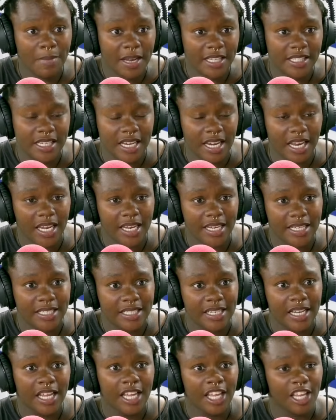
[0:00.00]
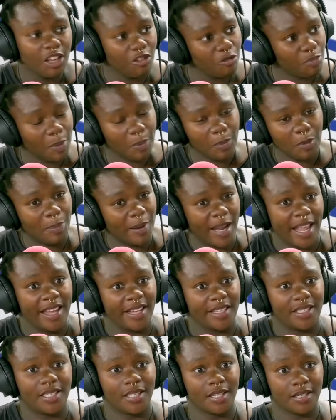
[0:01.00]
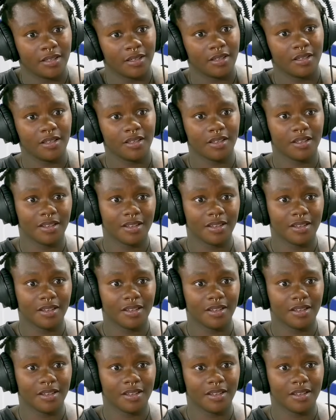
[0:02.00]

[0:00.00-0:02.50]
What makes it a hit? If people play it.